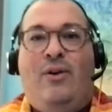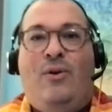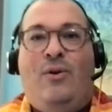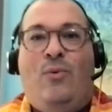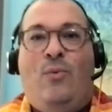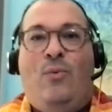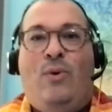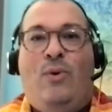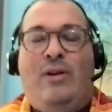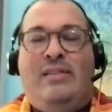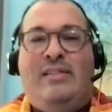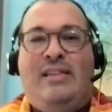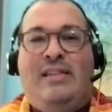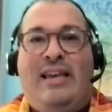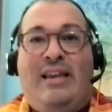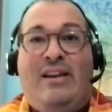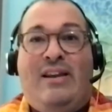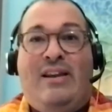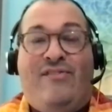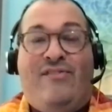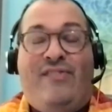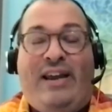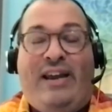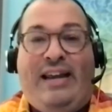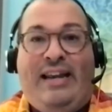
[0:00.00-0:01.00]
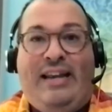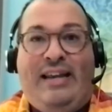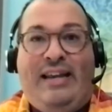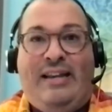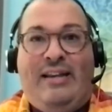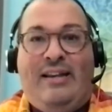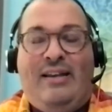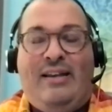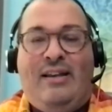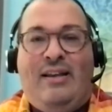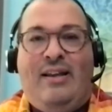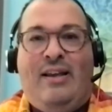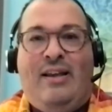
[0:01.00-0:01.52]
was invited
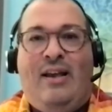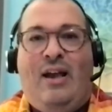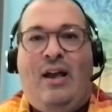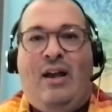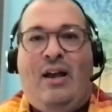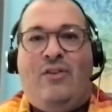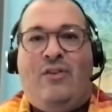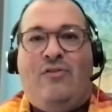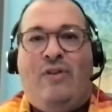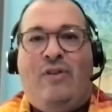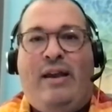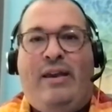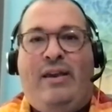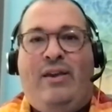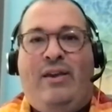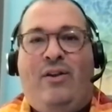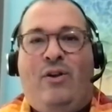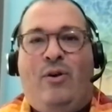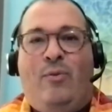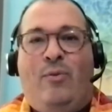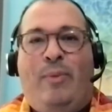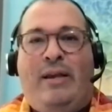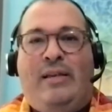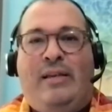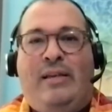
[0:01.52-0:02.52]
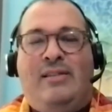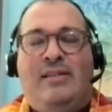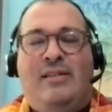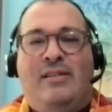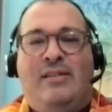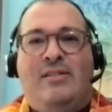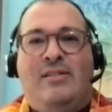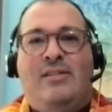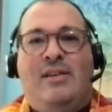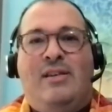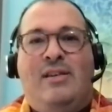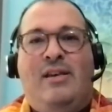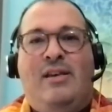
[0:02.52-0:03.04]
on a regular
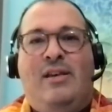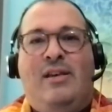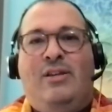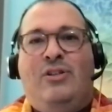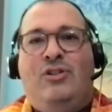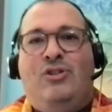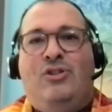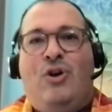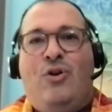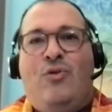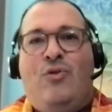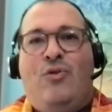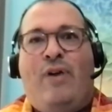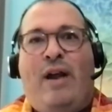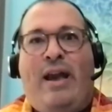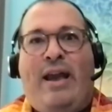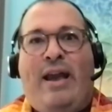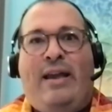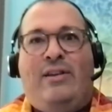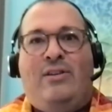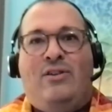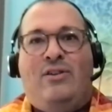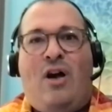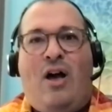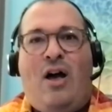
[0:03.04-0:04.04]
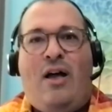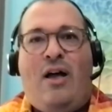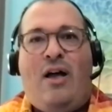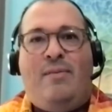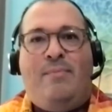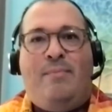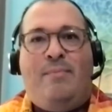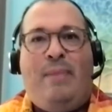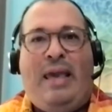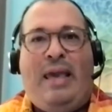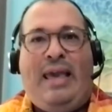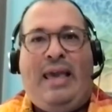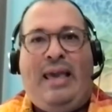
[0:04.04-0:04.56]
basis. Jo Rae taught
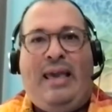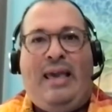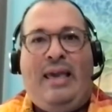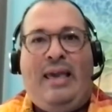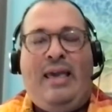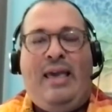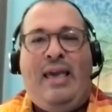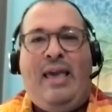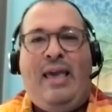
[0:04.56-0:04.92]
me